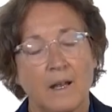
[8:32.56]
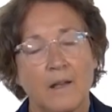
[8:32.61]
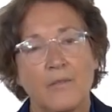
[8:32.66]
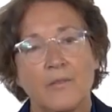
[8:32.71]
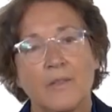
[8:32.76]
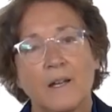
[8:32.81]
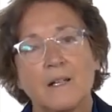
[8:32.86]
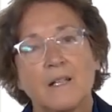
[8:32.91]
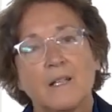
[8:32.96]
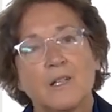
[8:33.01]

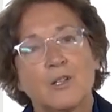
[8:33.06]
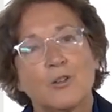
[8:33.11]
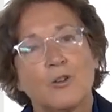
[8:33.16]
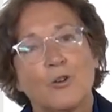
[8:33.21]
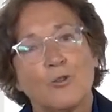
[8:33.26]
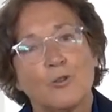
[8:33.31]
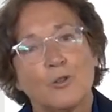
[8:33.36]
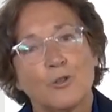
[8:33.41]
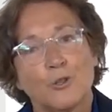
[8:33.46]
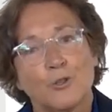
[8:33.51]
There is
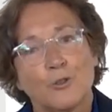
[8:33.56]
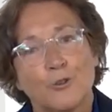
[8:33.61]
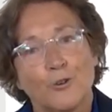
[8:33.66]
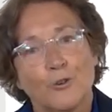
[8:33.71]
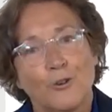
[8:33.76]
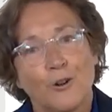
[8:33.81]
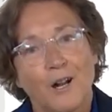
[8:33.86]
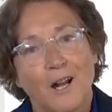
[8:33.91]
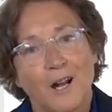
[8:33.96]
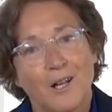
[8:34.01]

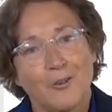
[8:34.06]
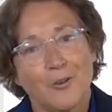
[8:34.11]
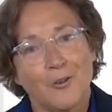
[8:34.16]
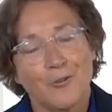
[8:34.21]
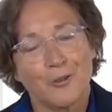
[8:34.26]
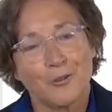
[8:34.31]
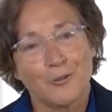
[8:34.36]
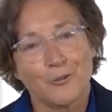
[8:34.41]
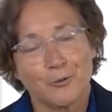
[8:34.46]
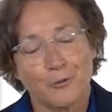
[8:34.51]
also
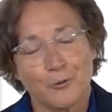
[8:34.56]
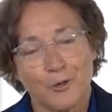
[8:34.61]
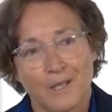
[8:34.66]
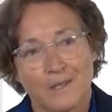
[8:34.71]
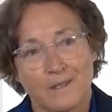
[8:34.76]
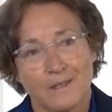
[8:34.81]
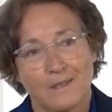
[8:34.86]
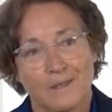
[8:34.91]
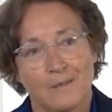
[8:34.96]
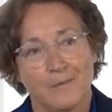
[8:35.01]
another
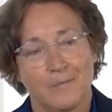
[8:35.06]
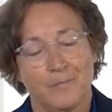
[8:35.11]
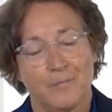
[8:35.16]
trend,